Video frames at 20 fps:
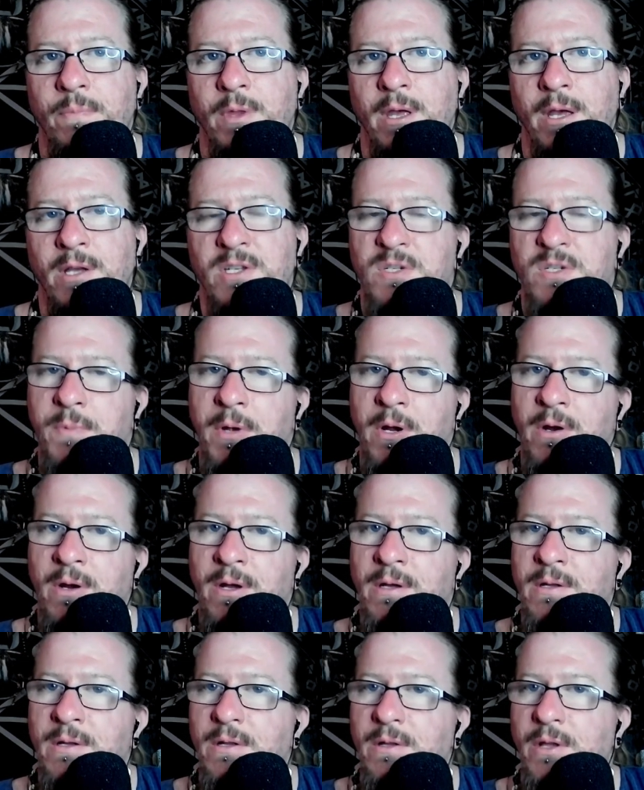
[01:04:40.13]

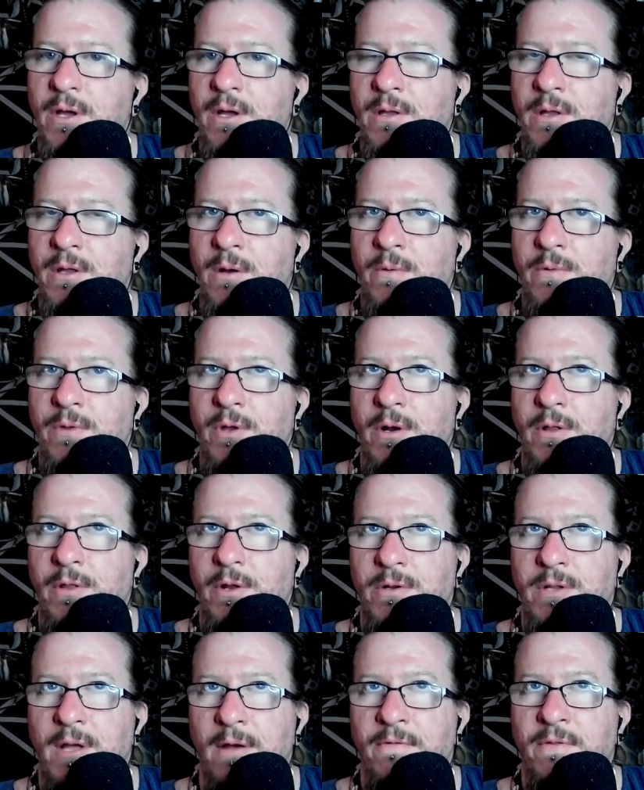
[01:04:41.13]
experience that, you know, there,
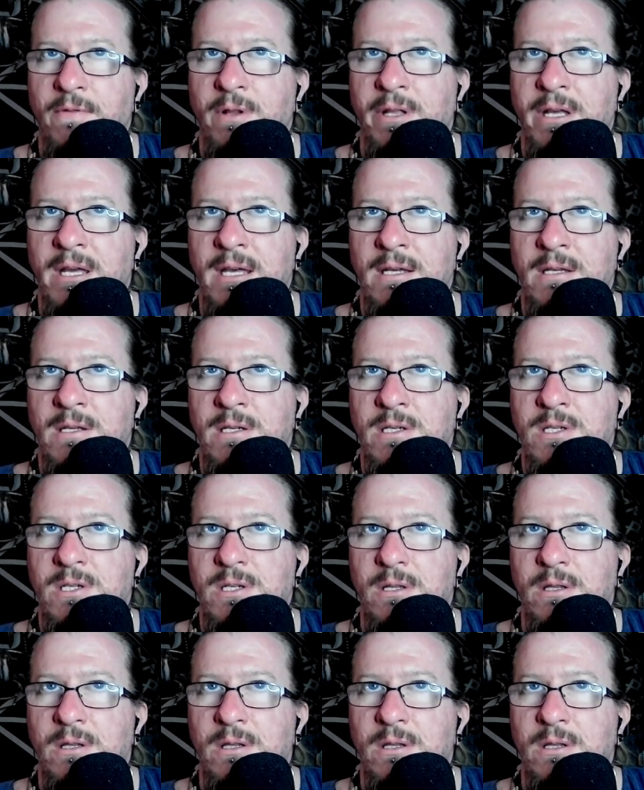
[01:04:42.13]
there definitely is